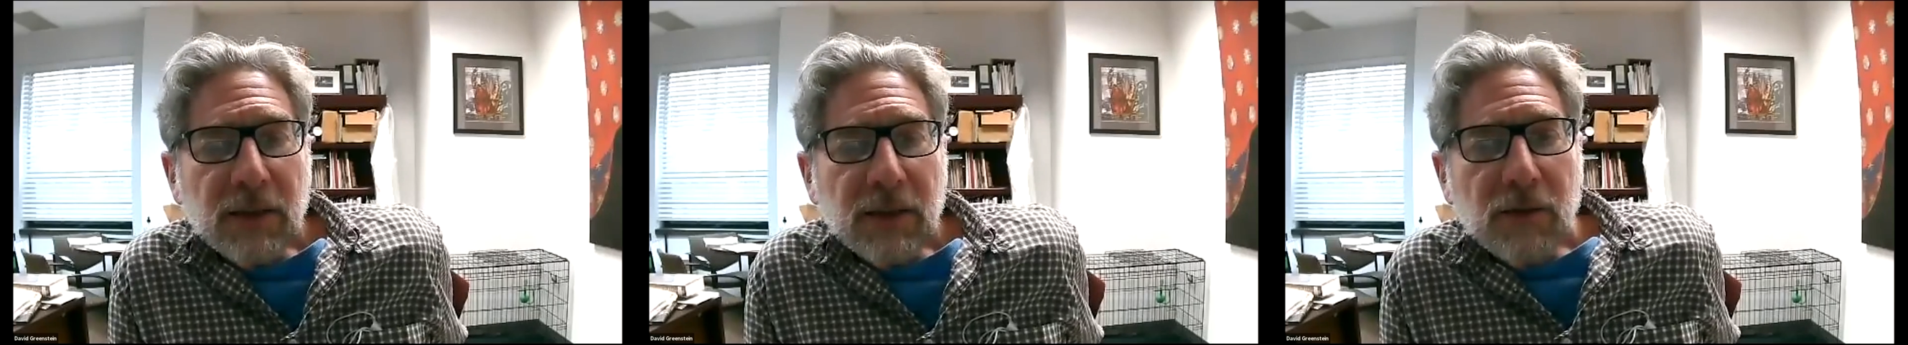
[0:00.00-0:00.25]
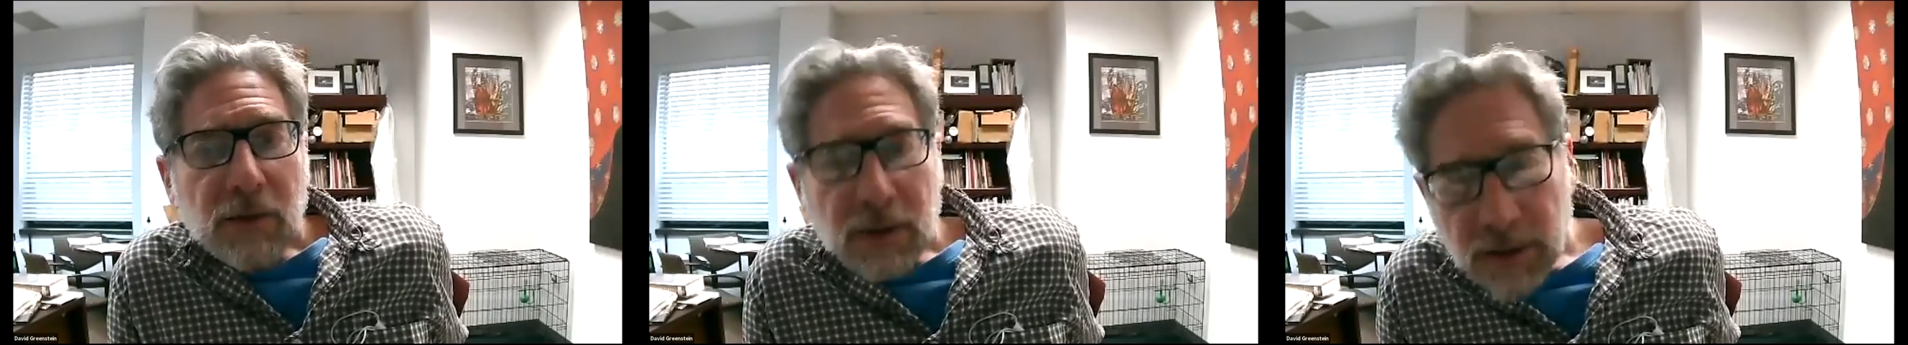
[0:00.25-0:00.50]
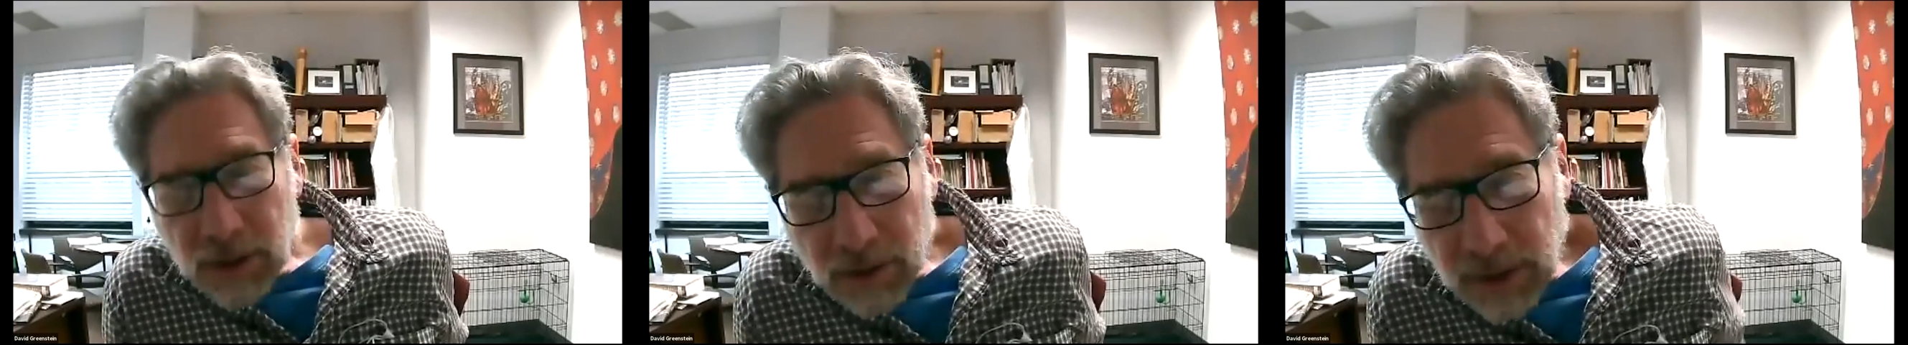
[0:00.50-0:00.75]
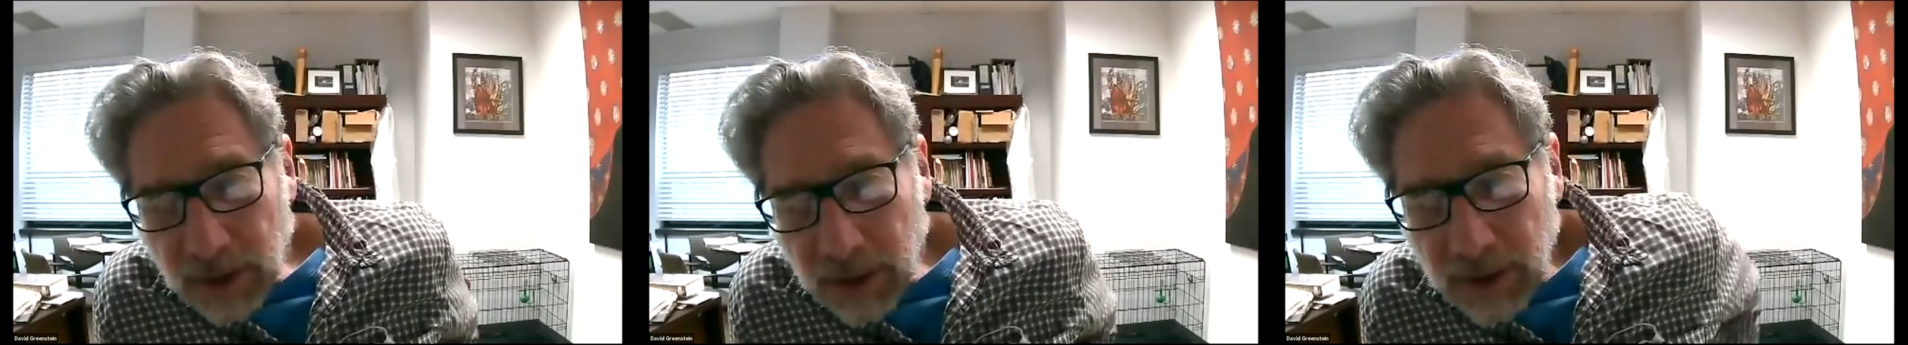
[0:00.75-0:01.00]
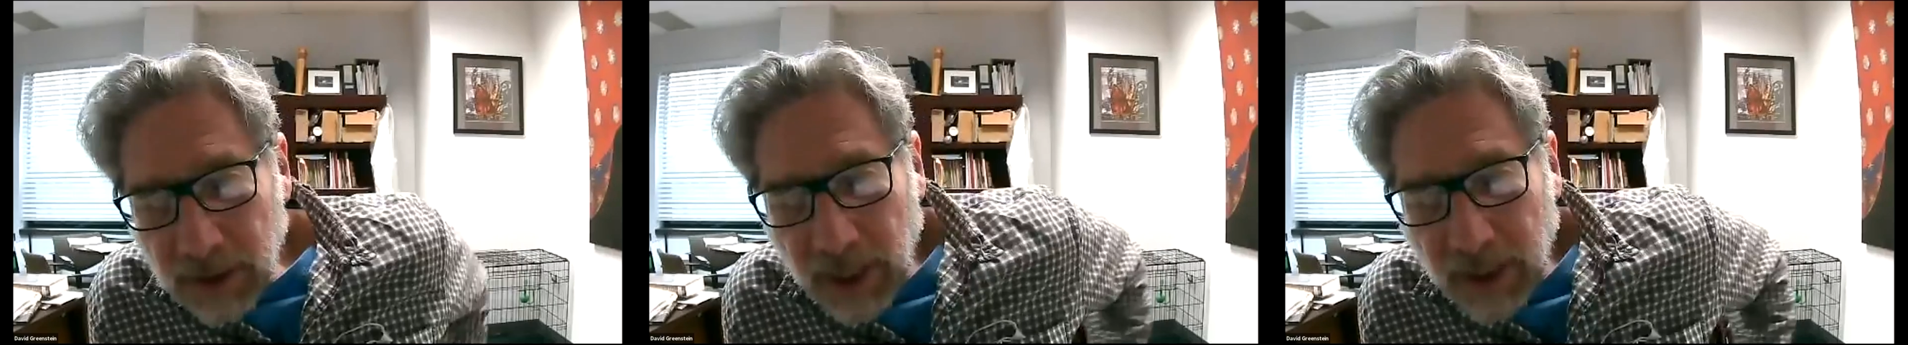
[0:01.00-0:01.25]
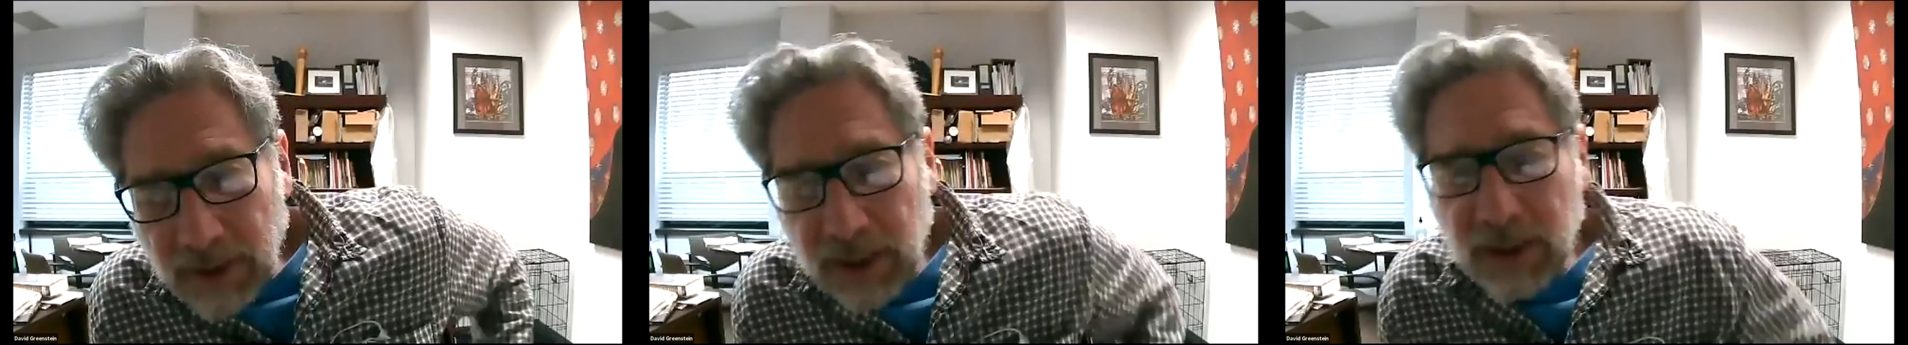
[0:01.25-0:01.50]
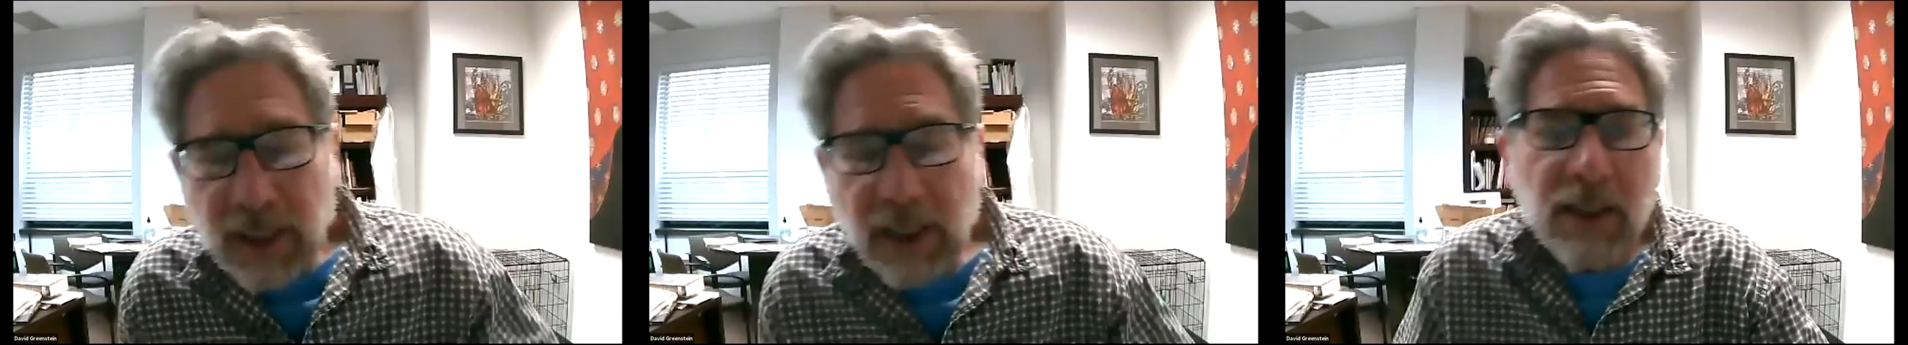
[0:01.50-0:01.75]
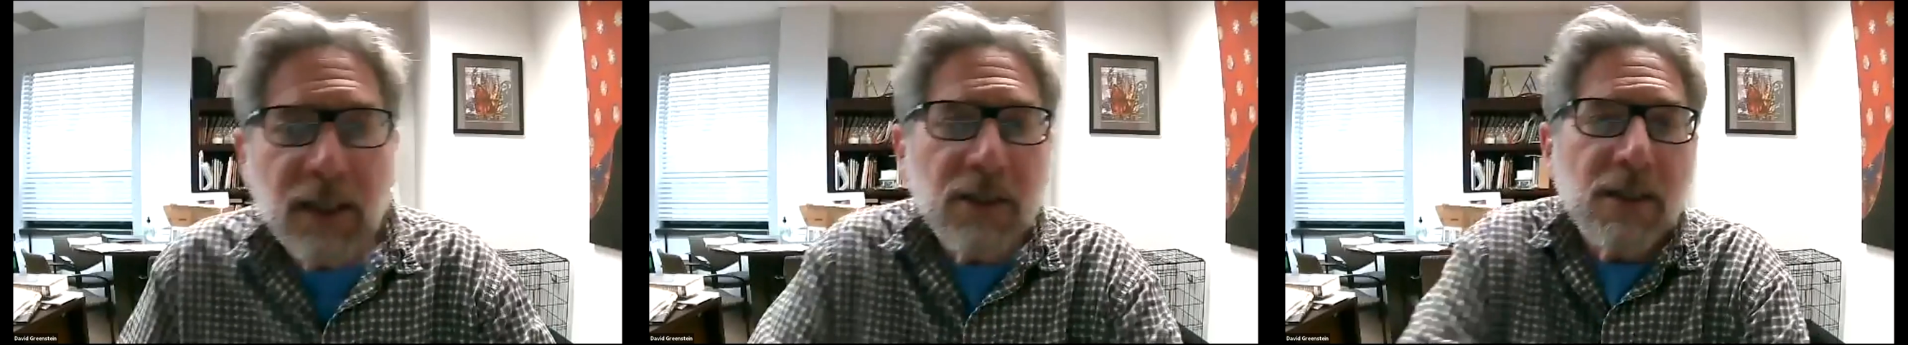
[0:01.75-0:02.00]
So, you know, the idea that
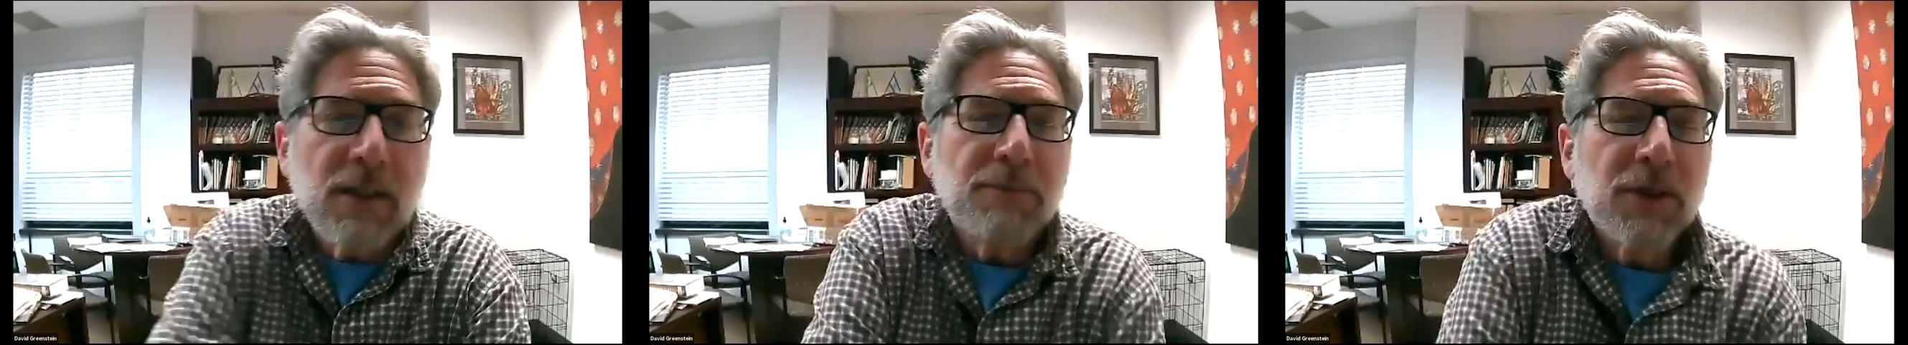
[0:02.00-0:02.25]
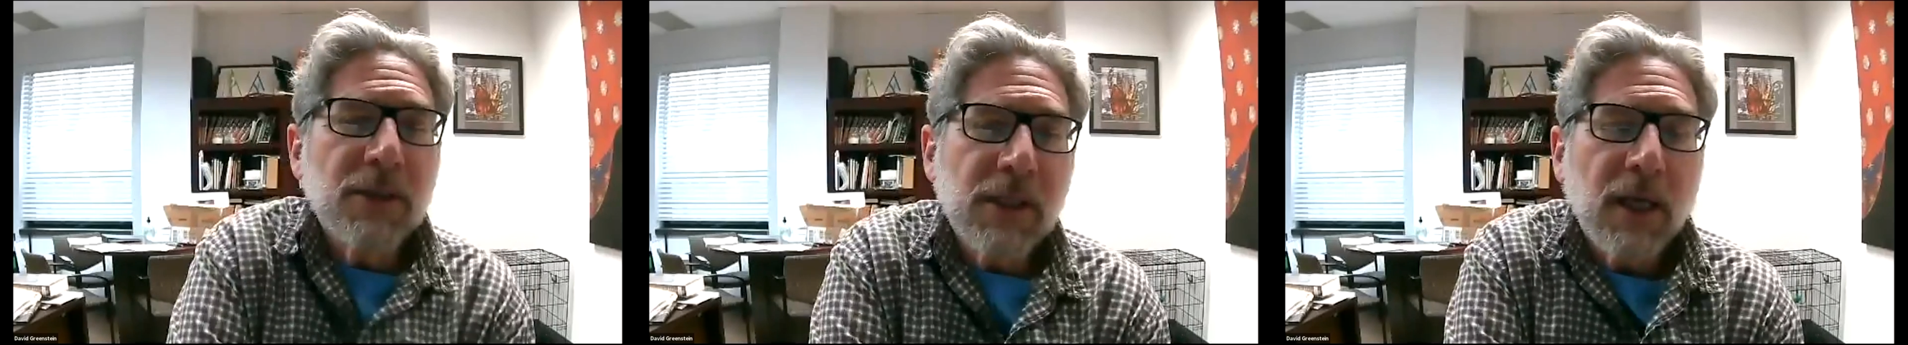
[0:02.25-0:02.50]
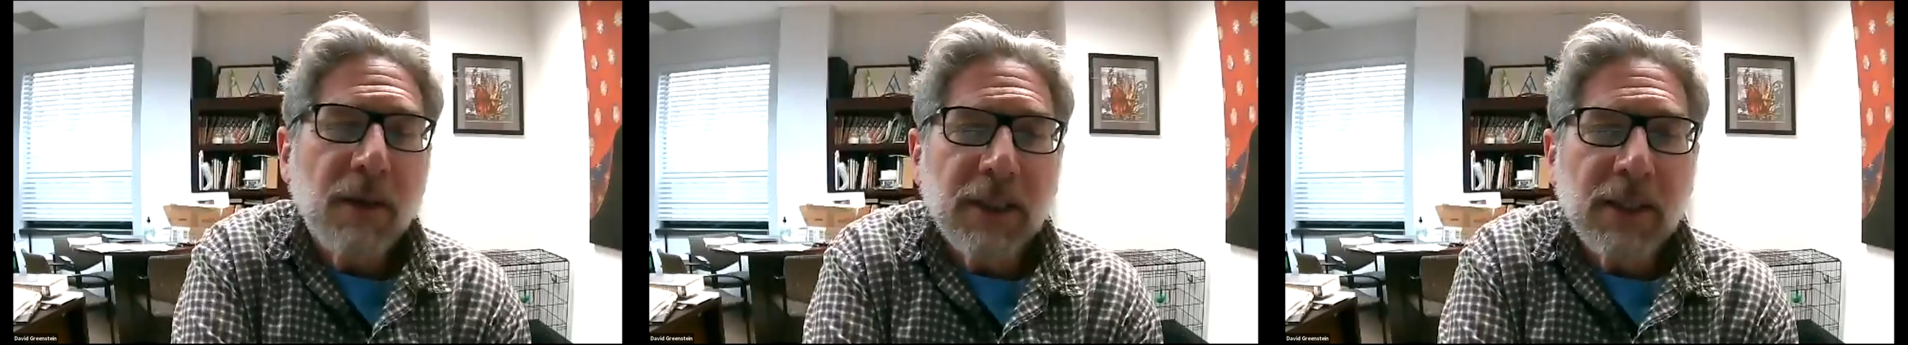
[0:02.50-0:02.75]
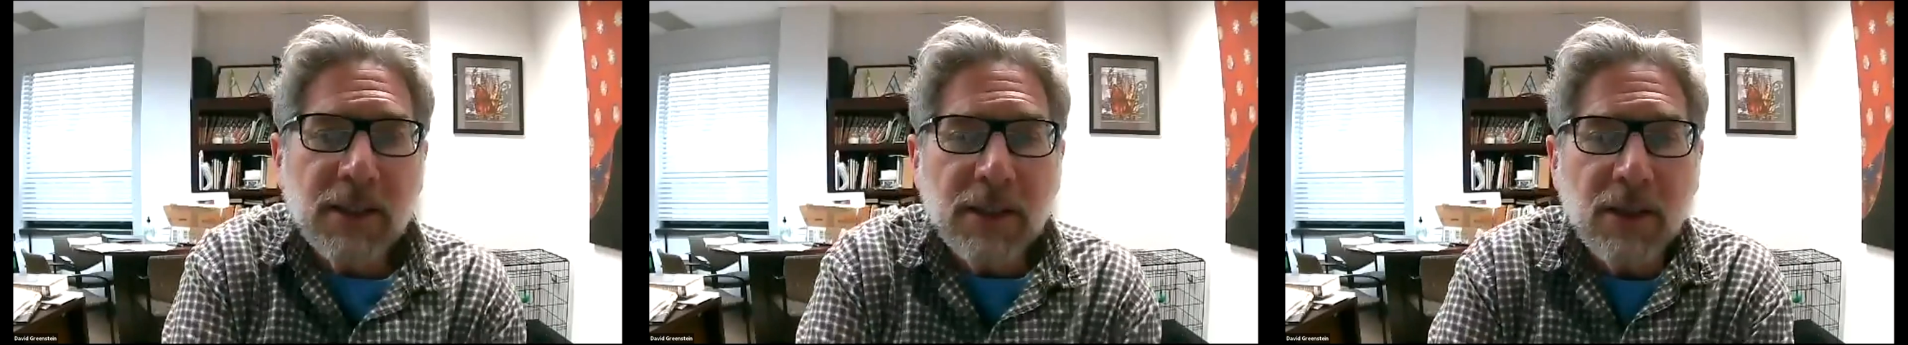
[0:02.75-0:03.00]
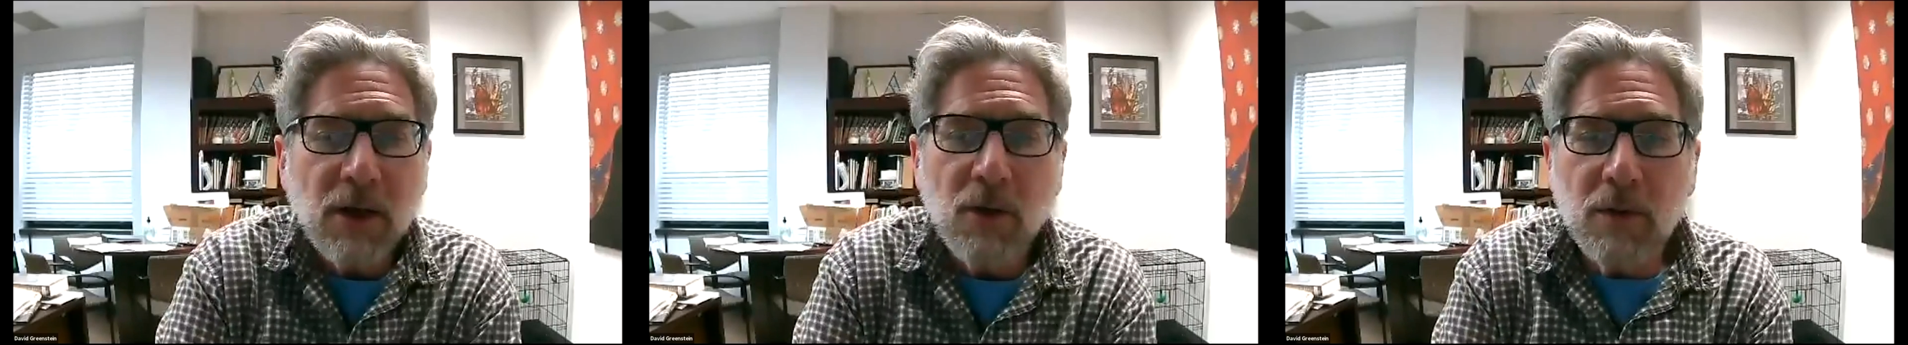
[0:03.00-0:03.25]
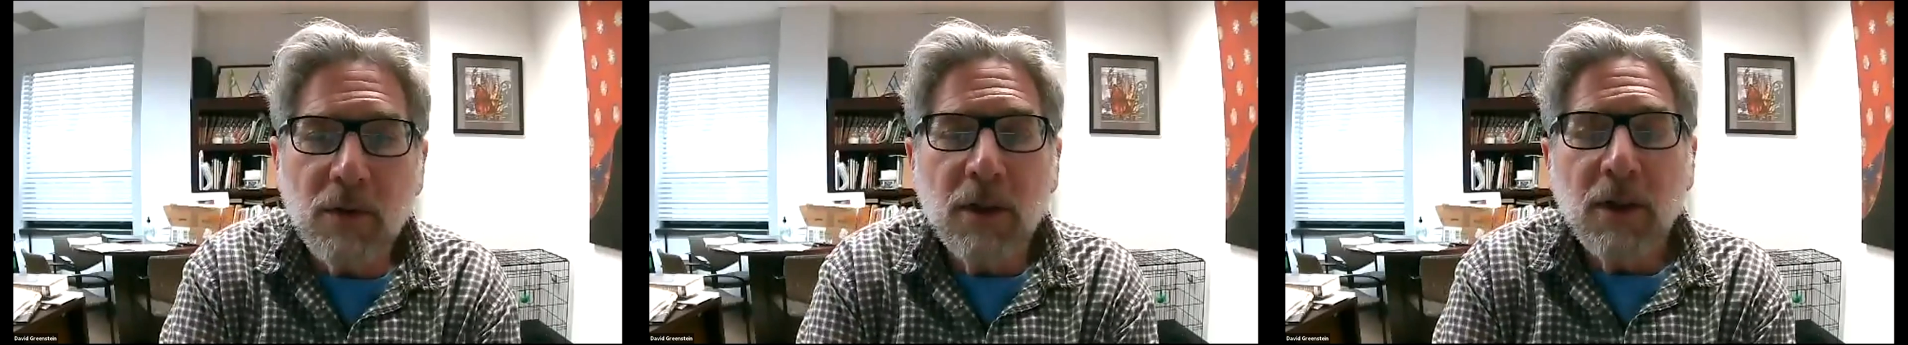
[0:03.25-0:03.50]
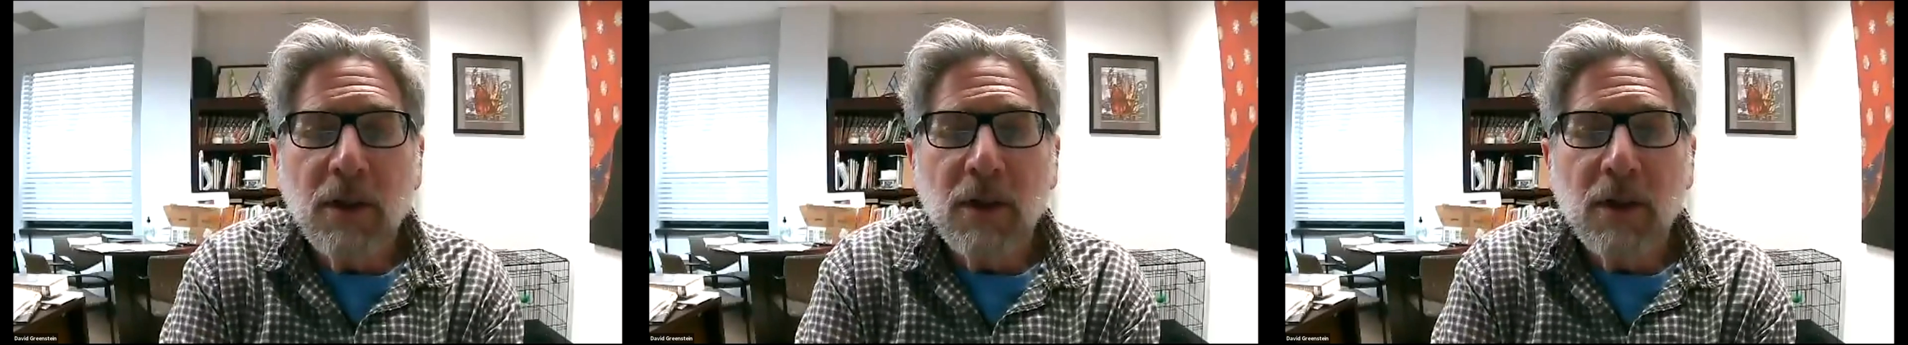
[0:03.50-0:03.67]
here's this person, I mean, this is a whole